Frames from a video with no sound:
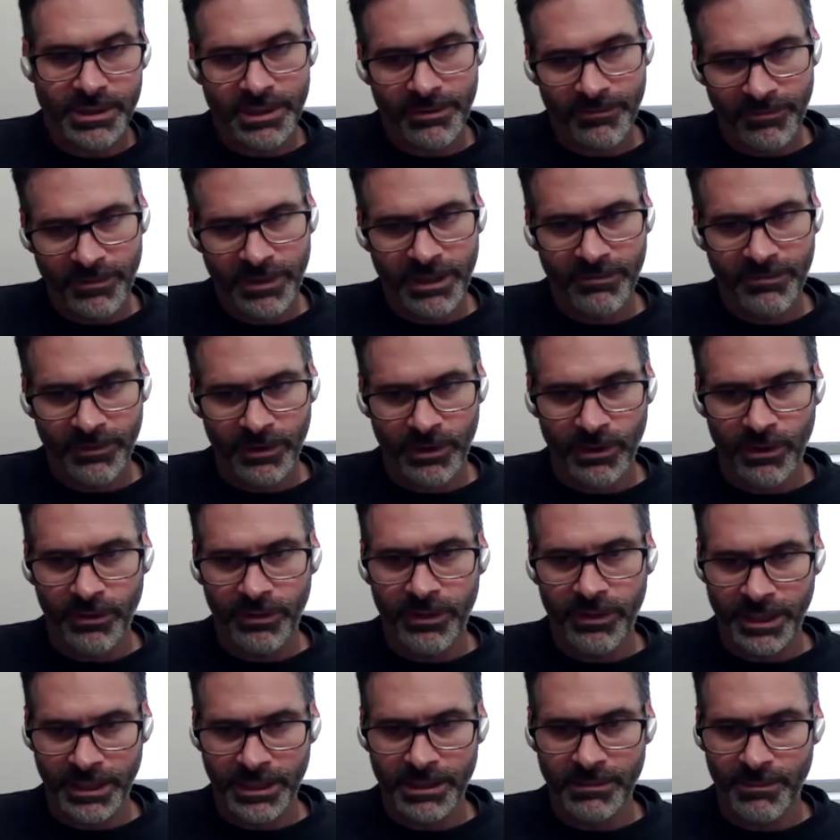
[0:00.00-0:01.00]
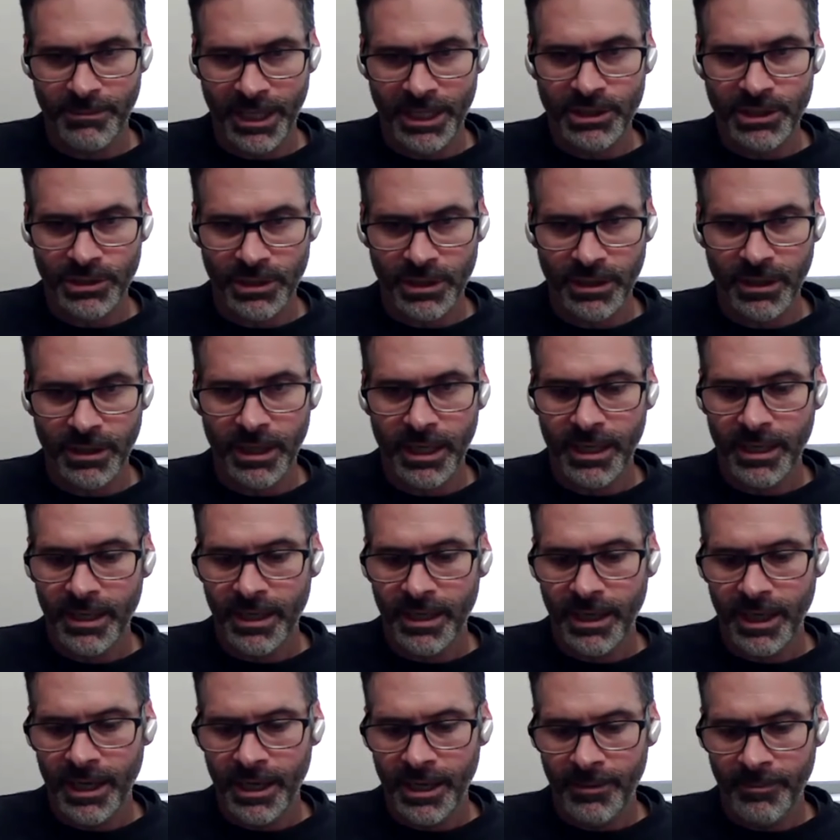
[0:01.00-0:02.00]
It's a difficult thing to measure,
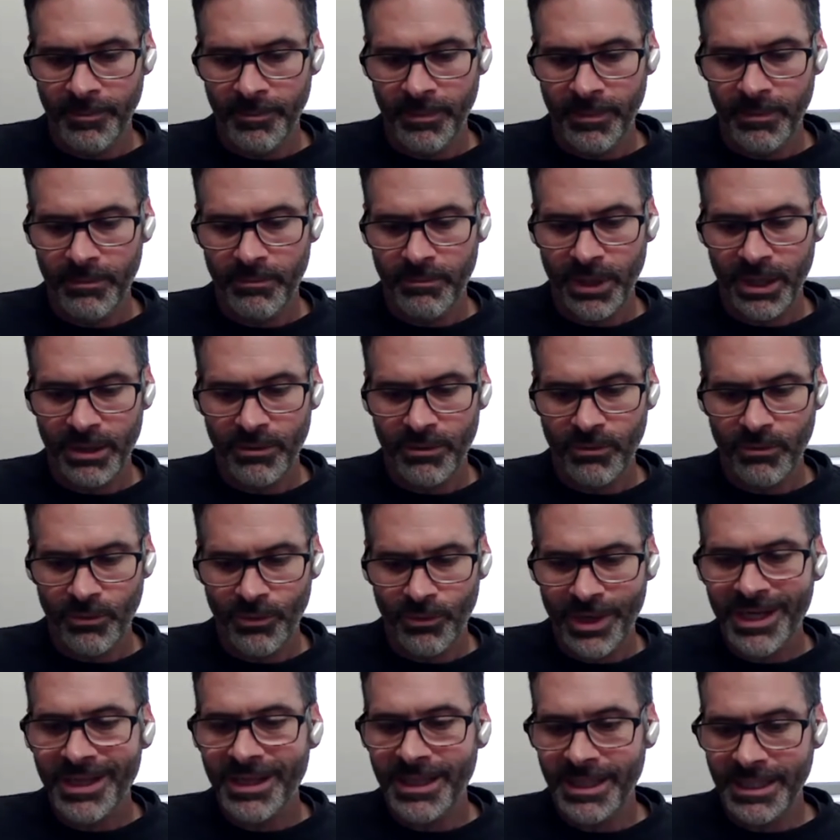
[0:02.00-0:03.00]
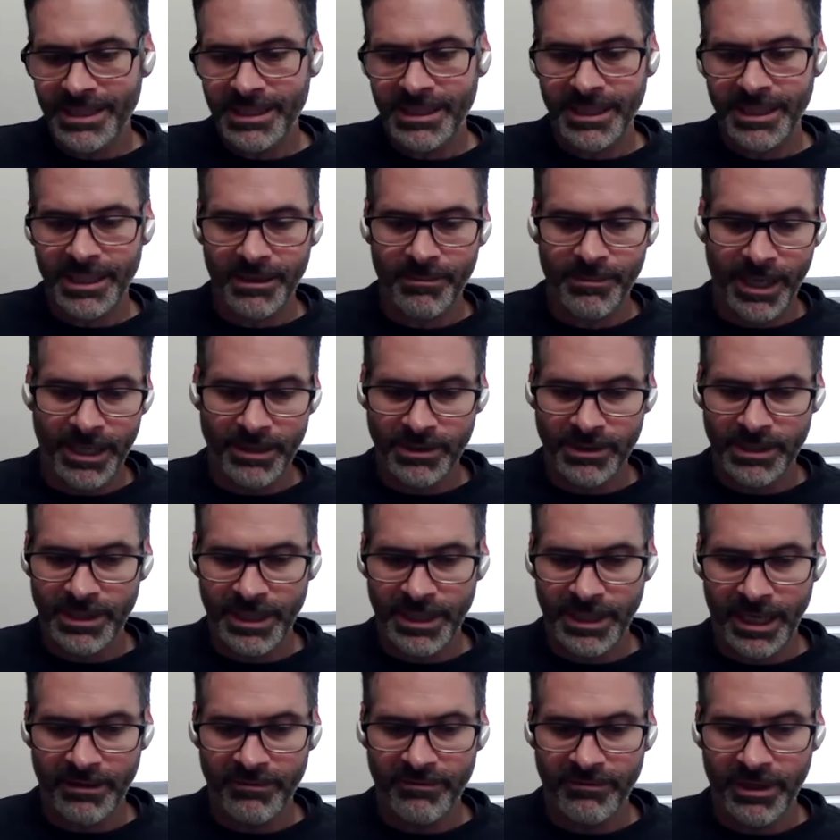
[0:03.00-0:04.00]
um, but realistic amounts
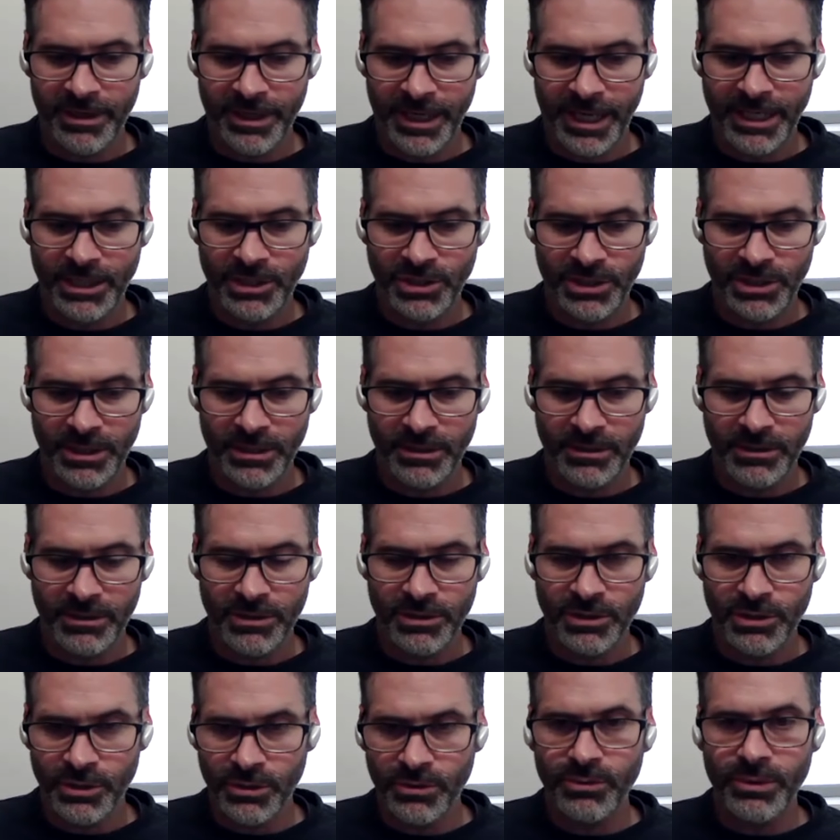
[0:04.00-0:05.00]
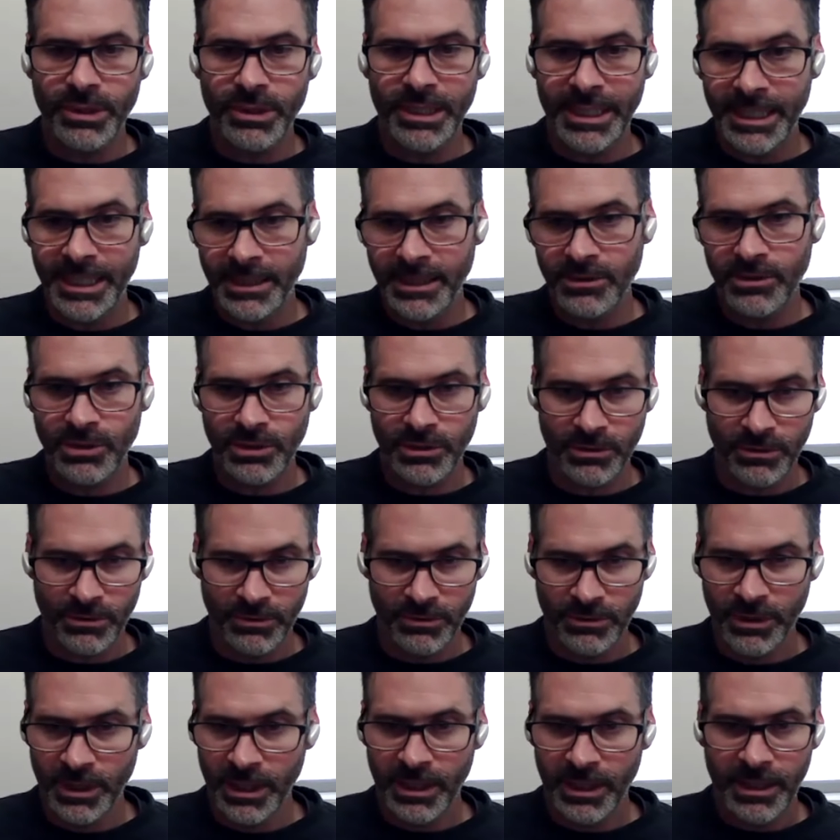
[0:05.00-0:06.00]
of that variation do lead
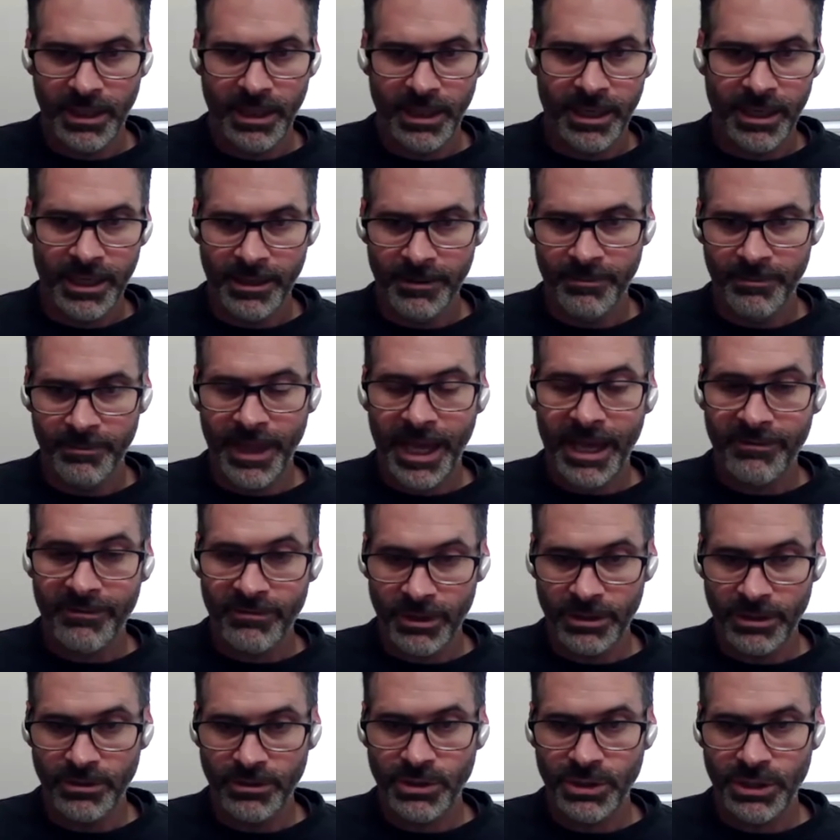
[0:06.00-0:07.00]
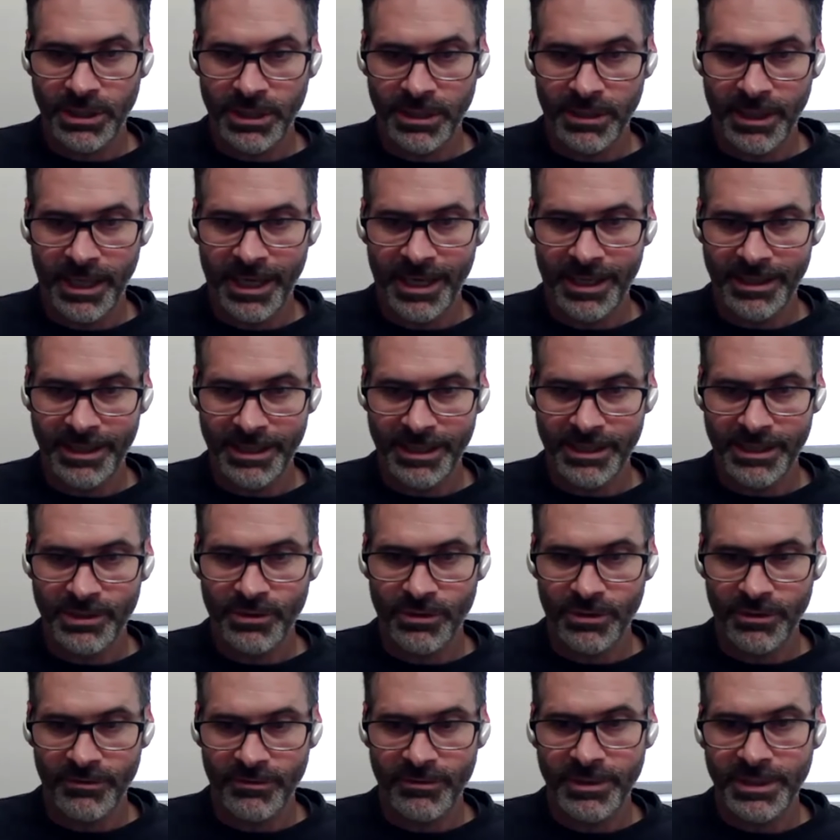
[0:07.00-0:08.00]
to um, evolution on these
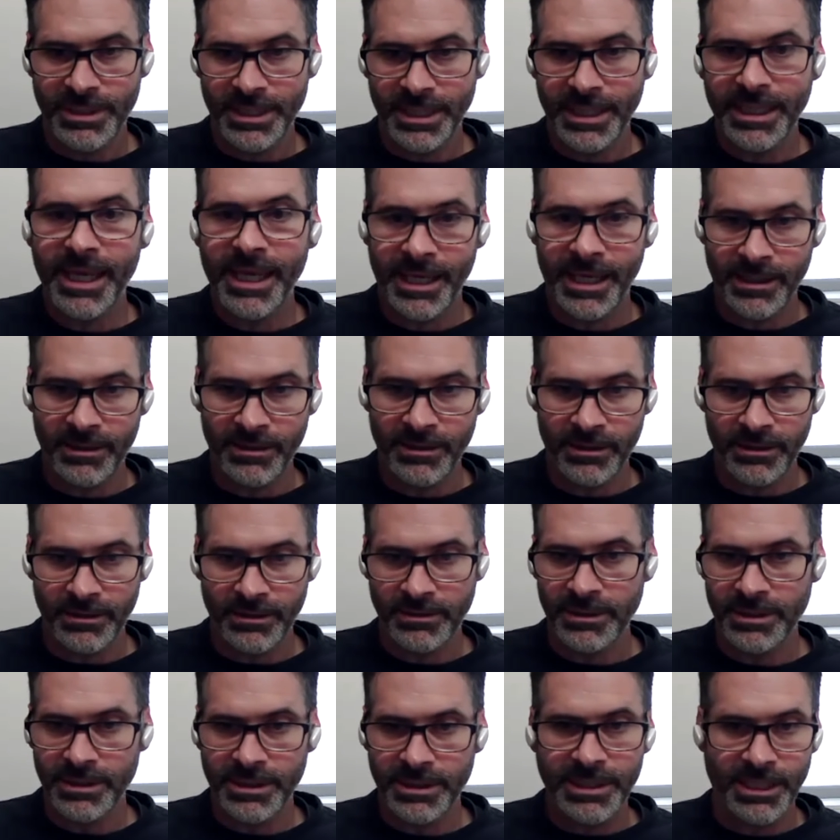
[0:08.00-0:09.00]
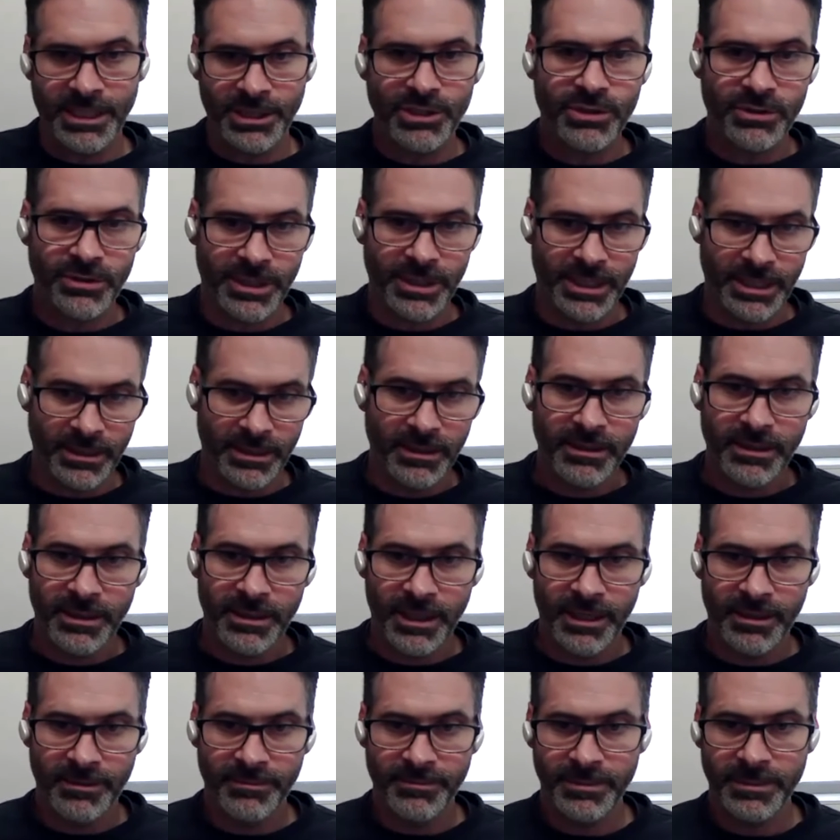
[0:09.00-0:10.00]
sort of decadal to century
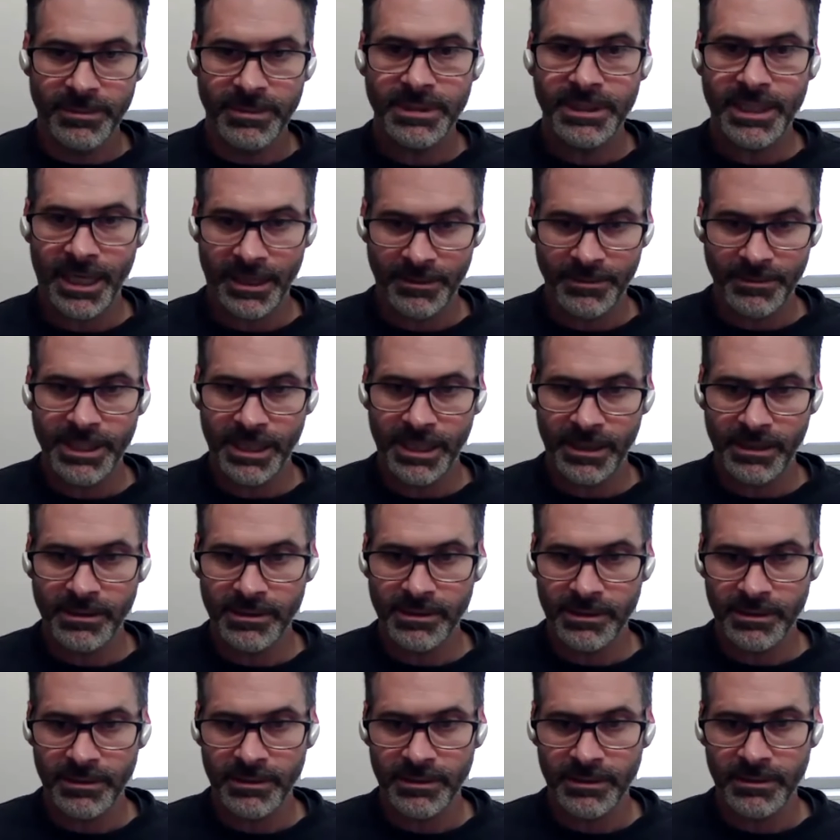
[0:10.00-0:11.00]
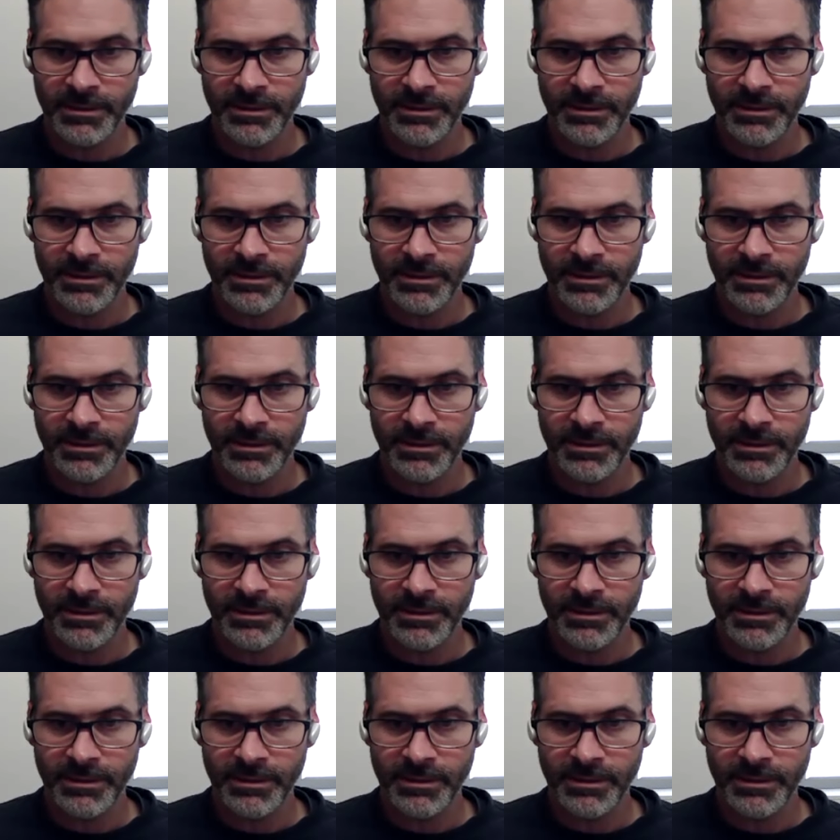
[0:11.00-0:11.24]
um, timescales.